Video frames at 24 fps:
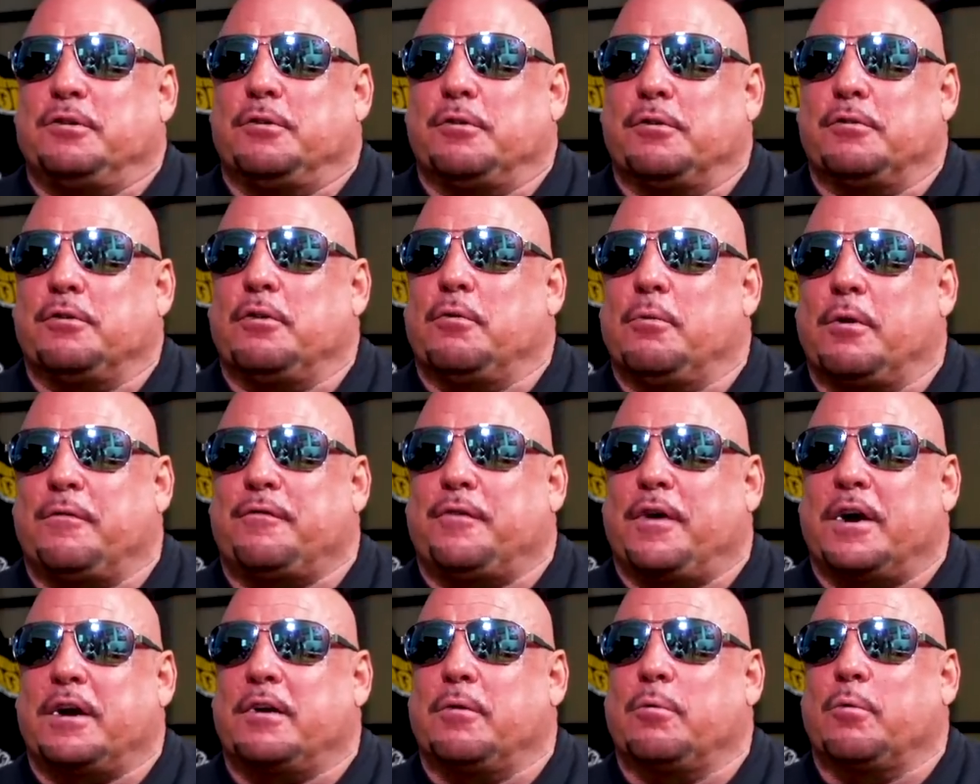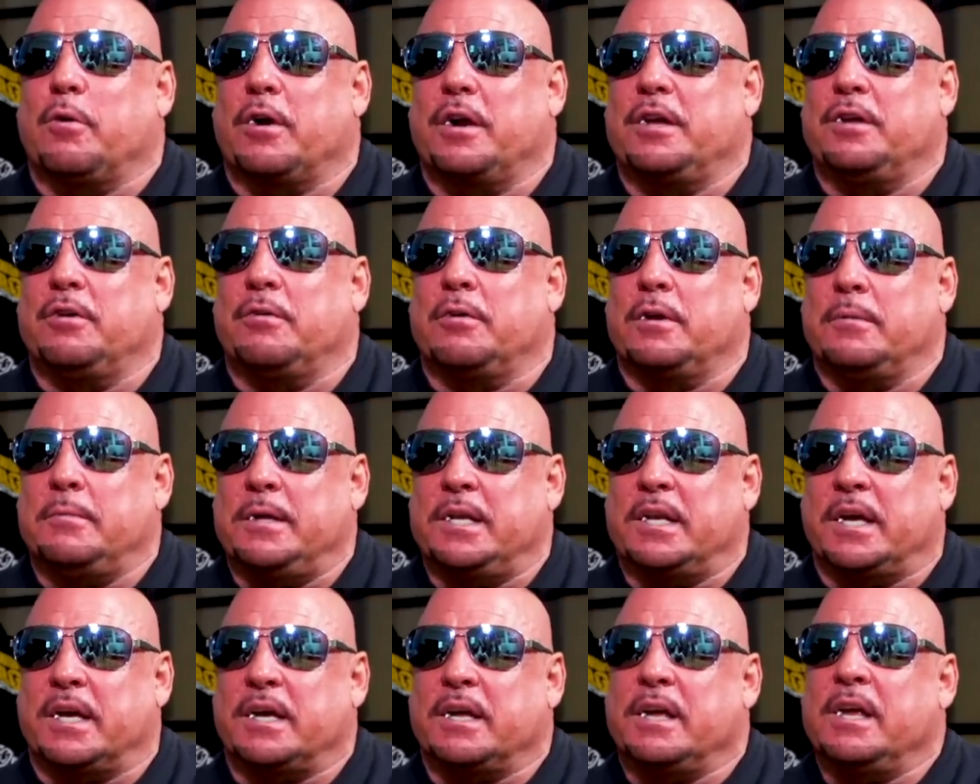You don't know what fucking word, you know what I
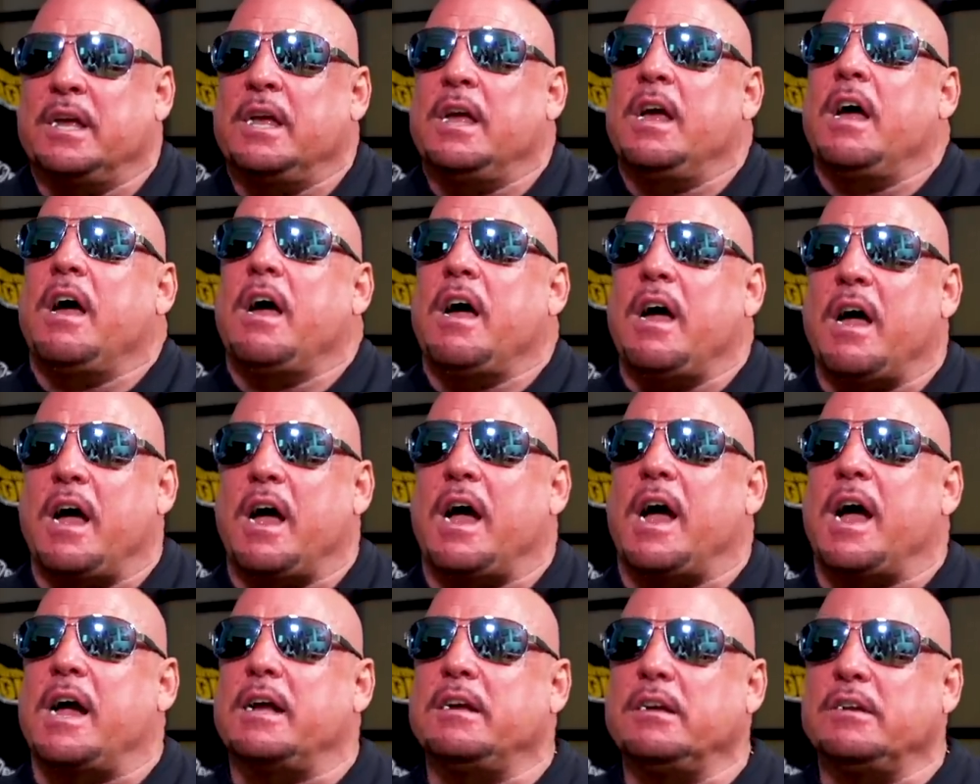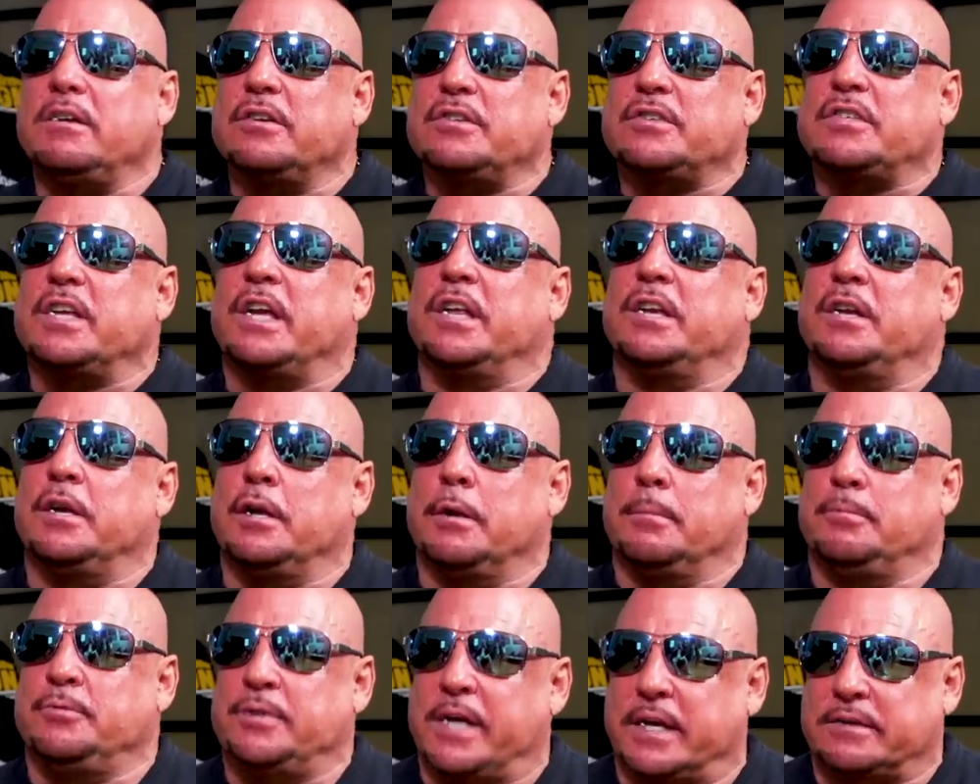mean? Like, I understand an
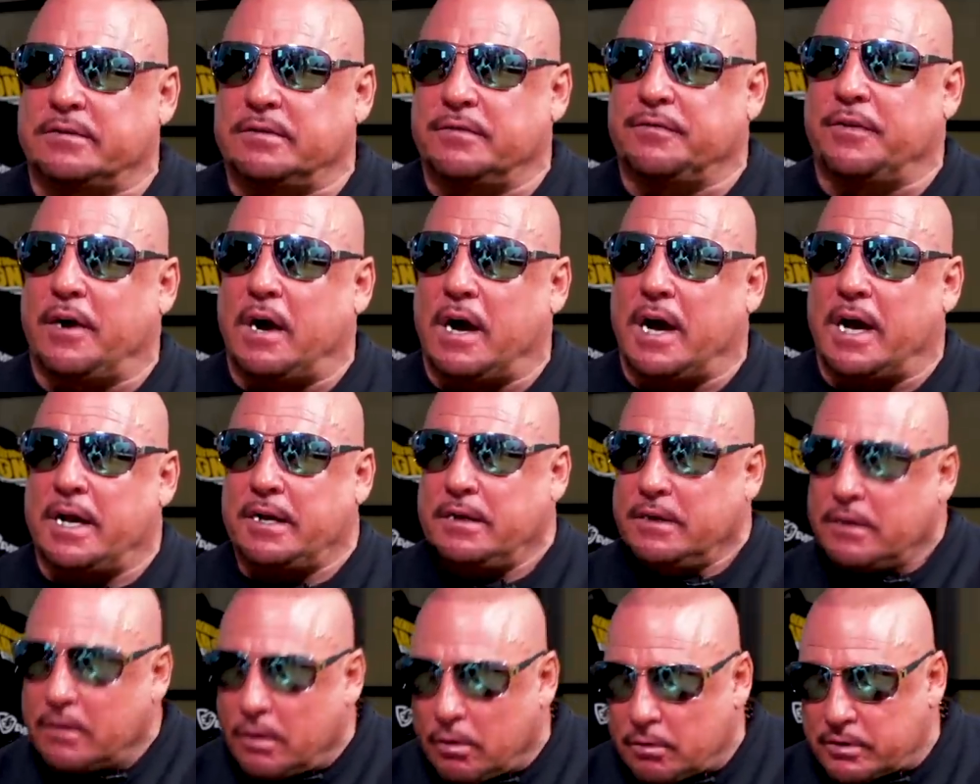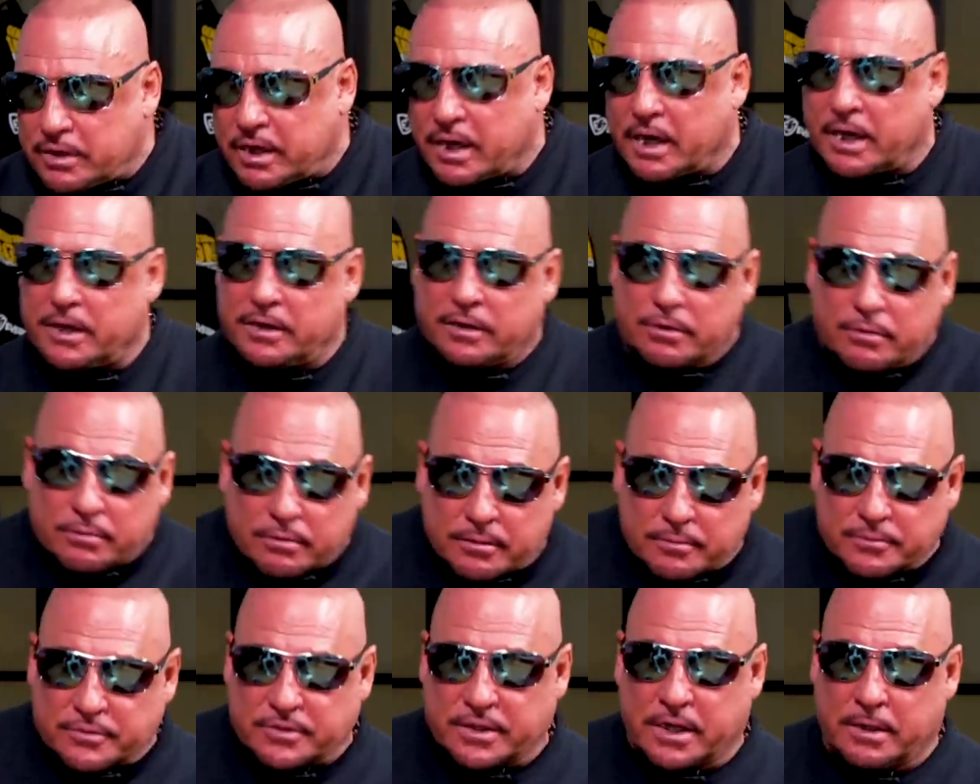objective eye. Okay, you know
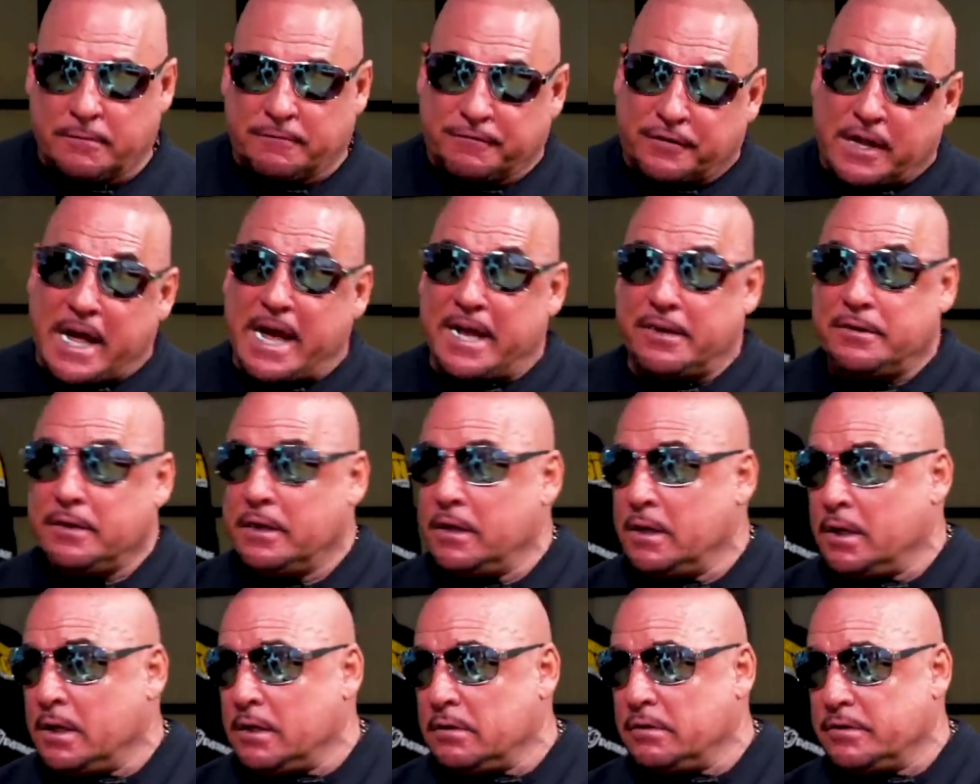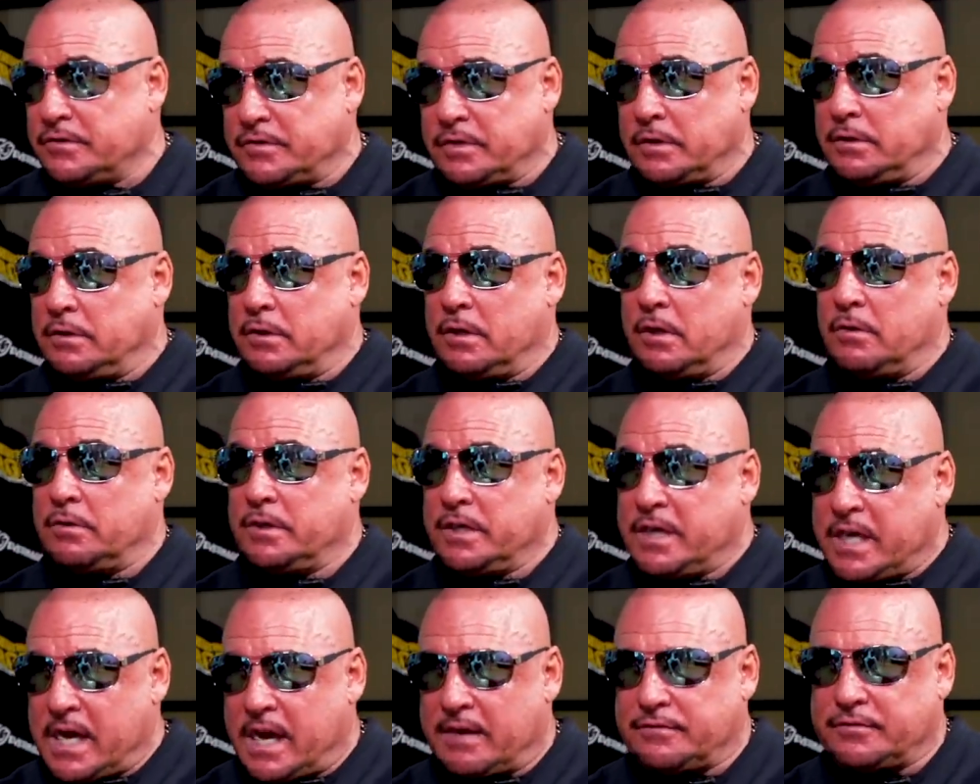what I'm saying? Vlad, listen, you know,
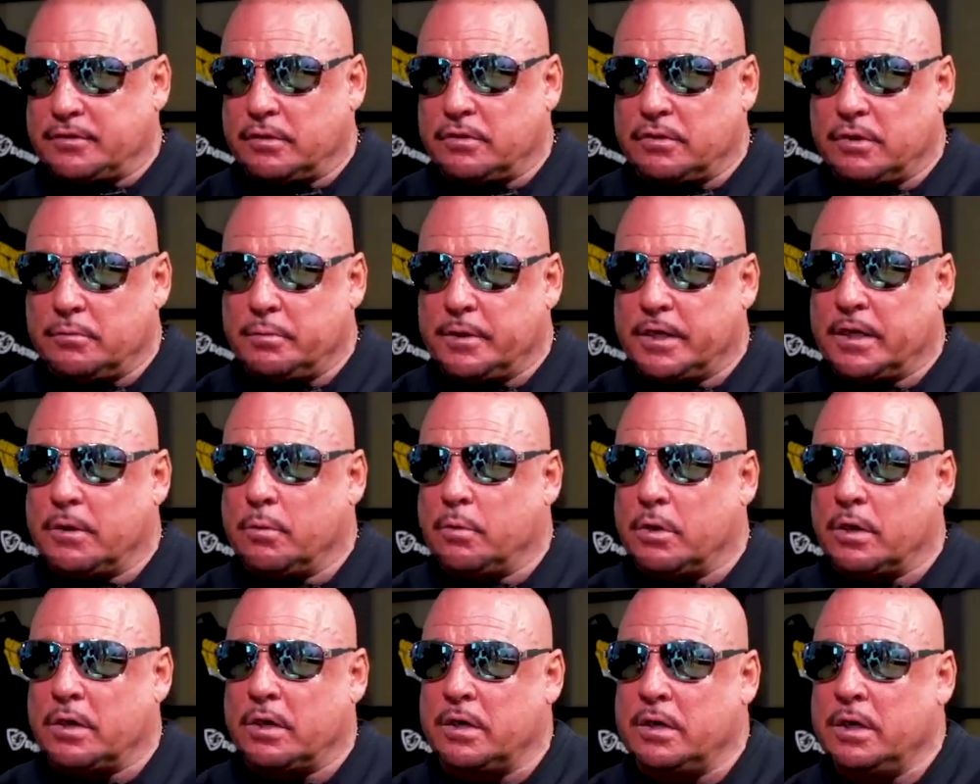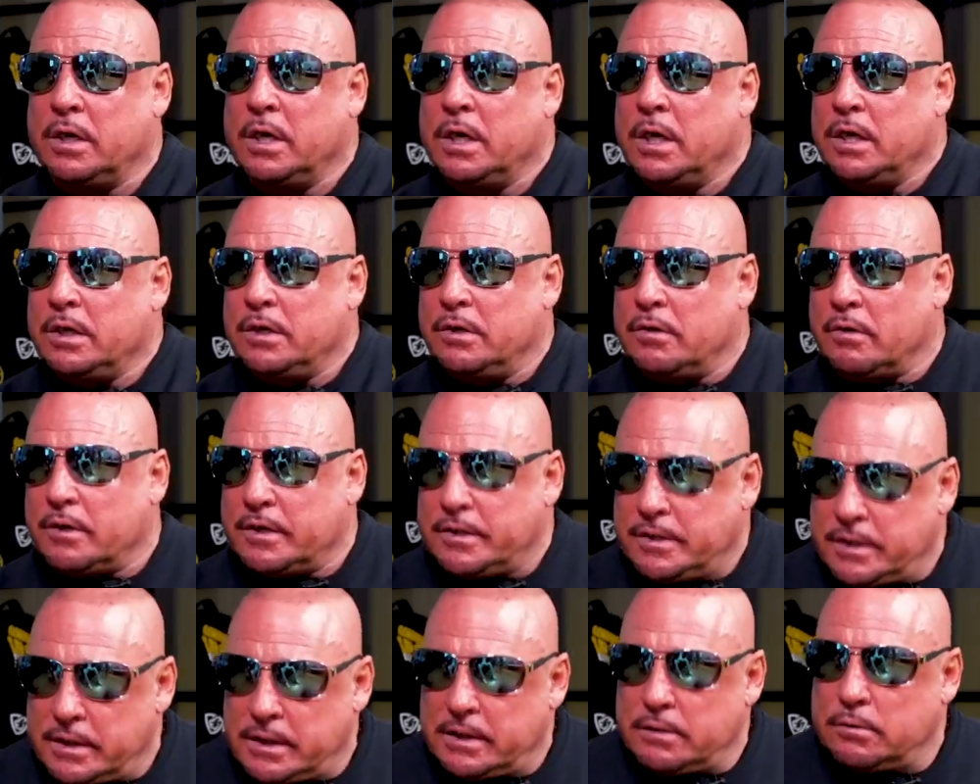your calves look good. We got to work on, you know,
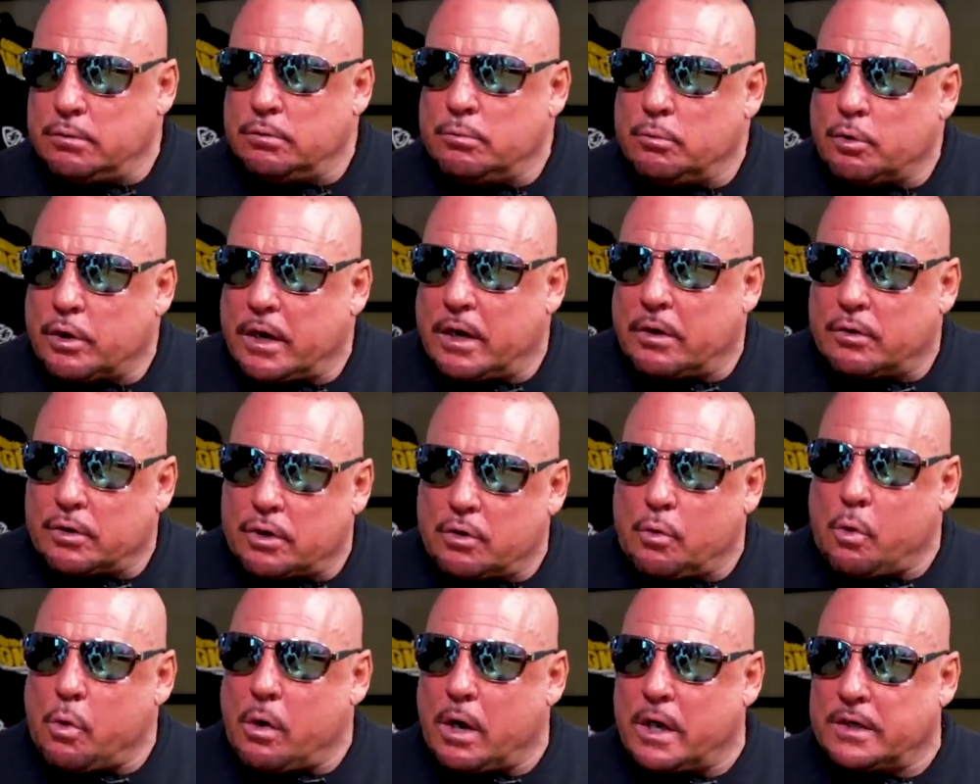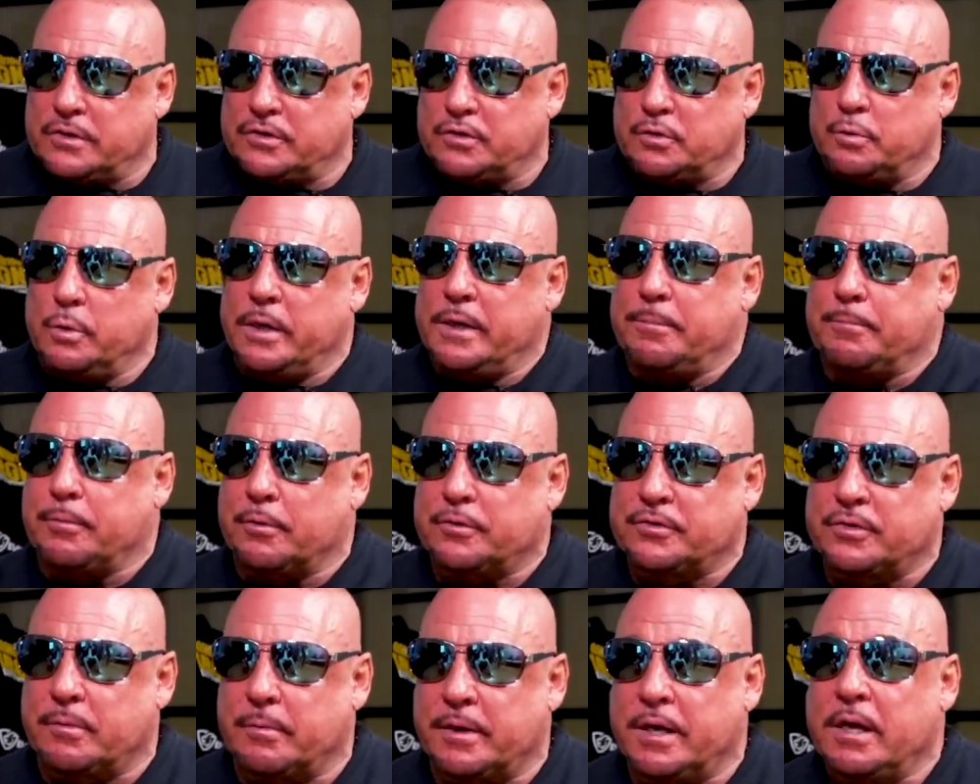and you need a little more out of quad sweep
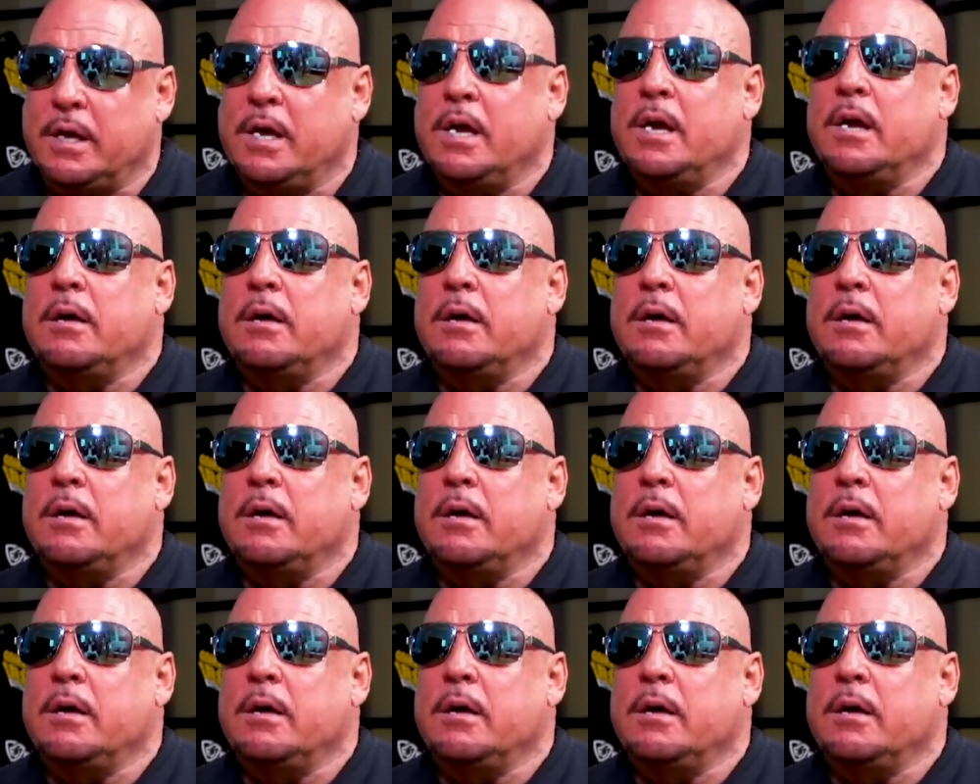or something.